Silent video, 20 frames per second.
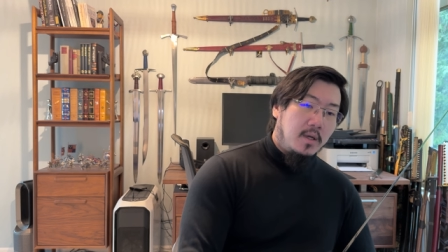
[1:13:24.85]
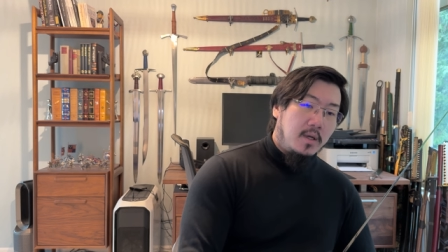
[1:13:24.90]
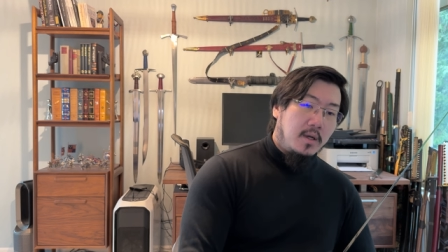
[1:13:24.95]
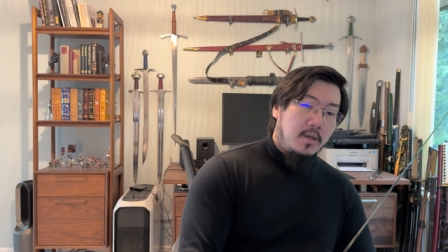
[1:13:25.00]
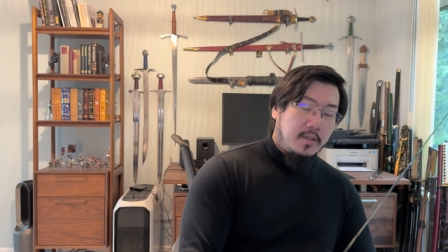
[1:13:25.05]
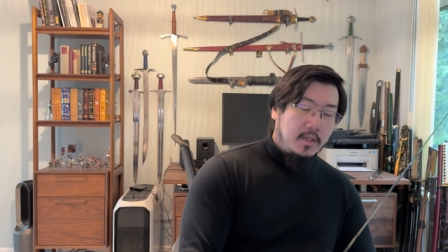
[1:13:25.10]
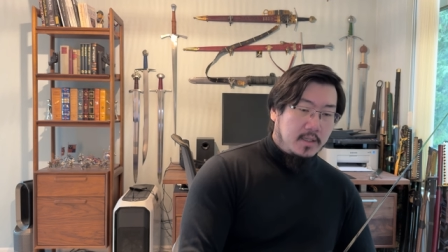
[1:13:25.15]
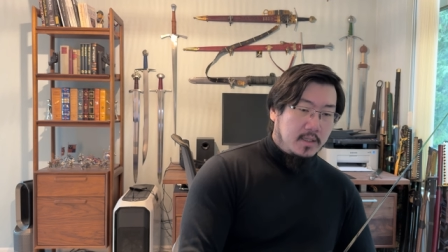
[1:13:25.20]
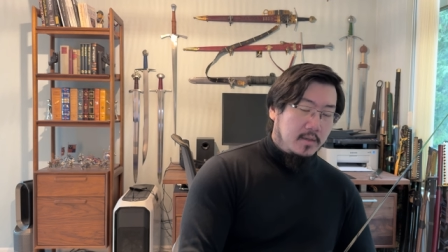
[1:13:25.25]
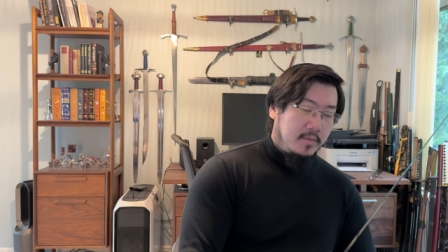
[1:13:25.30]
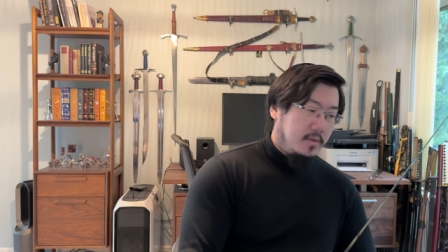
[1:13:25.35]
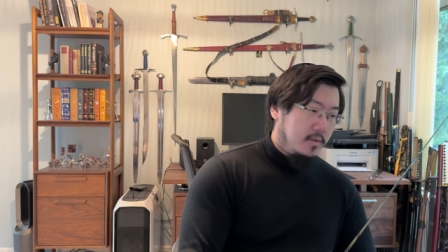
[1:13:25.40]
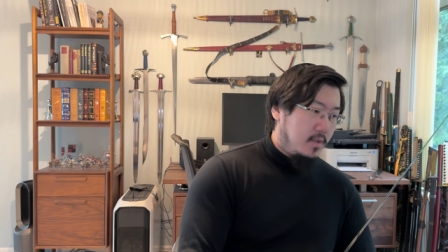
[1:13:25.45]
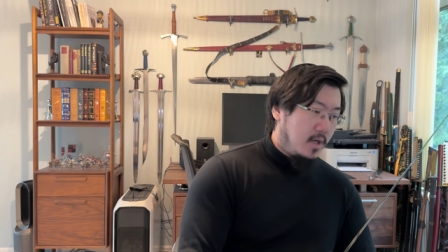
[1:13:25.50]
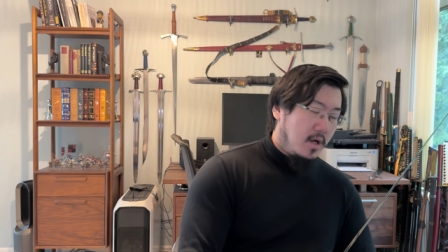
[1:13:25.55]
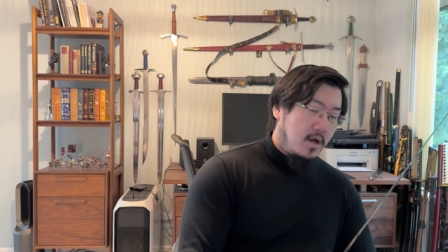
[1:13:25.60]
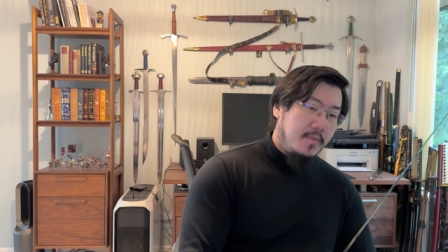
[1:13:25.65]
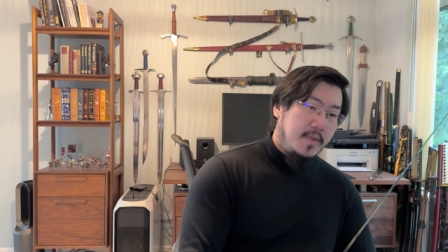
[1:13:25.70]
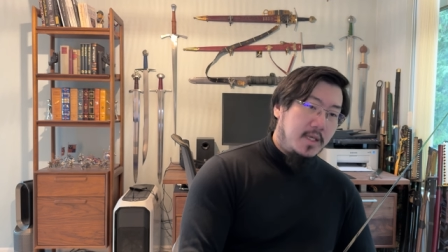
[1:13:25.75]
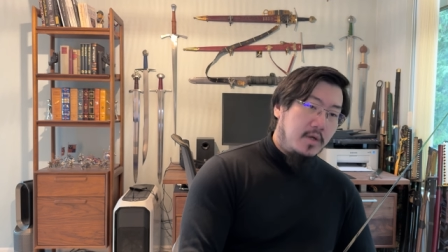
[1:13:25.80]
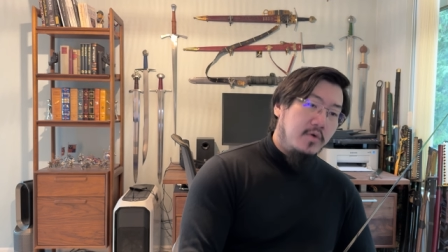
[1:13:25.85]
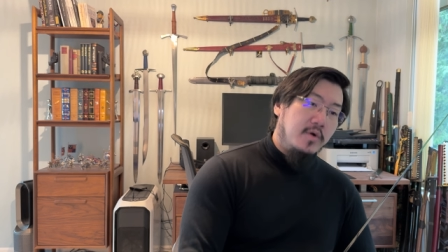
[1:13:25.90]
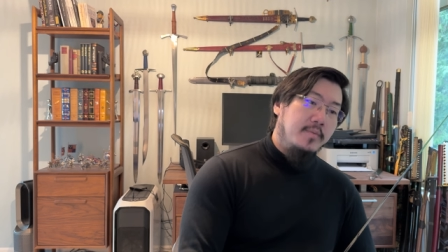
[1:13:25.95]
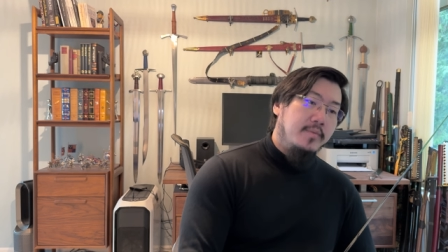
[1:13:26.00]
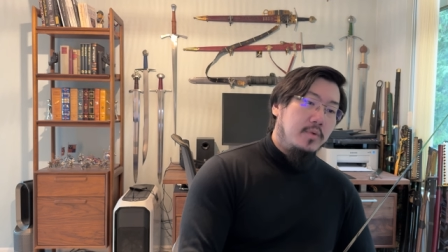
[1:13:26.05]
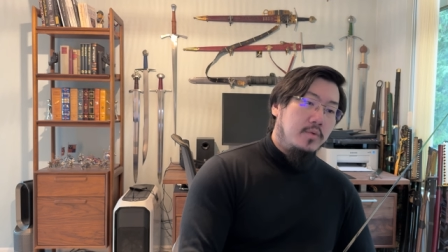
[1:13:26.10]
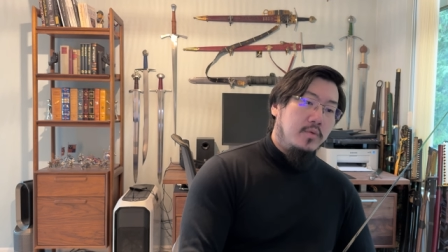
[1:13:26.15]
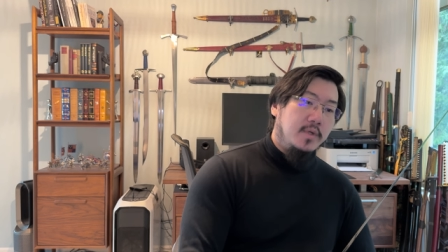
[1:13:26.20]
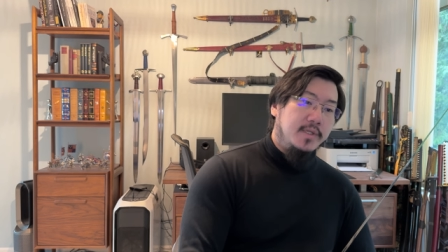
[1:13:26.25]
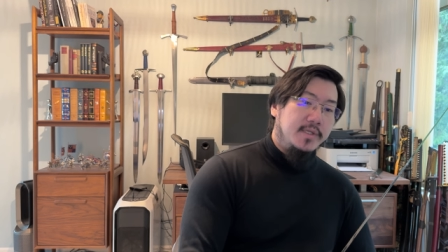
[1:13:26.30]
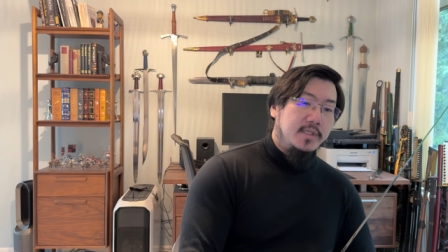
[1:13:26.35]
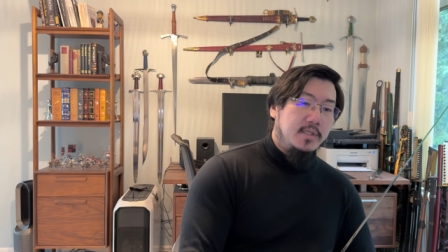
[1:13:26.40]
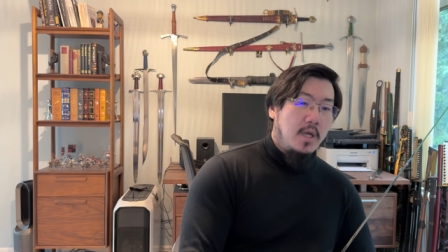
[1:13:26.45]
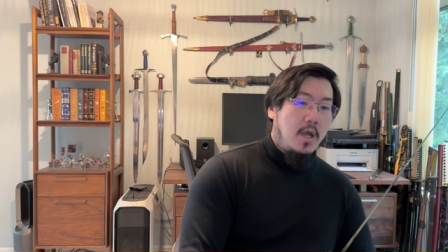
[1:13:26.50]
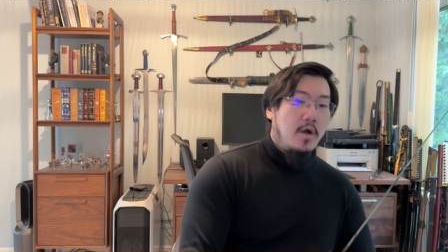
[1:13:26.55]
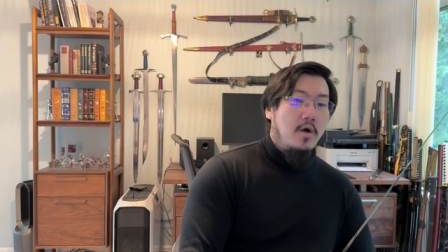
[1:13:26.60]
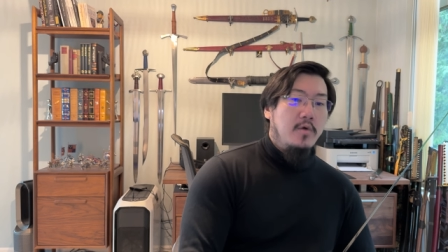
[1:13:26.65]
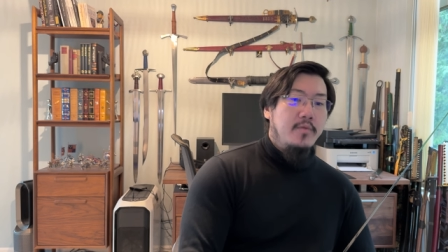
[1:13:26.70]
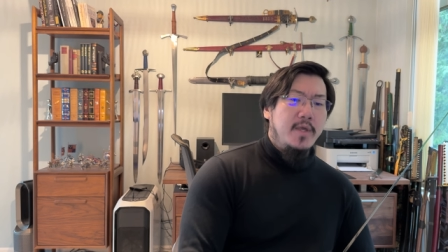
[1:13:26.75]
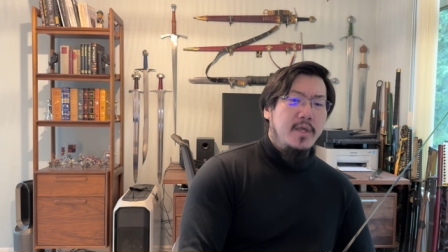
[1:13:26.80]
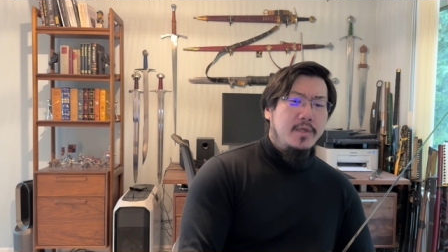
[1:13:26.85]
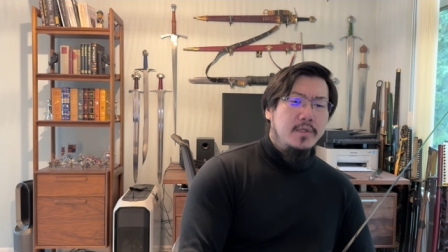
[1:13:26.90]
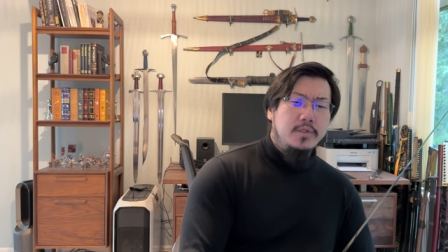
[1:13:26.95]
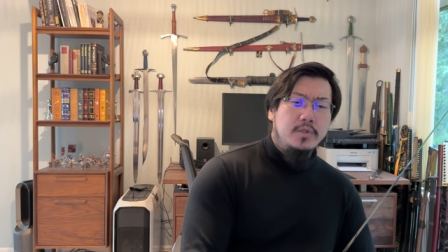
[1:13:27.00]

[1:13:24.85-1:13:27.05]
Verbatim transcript: are they going to all be equipped with Albion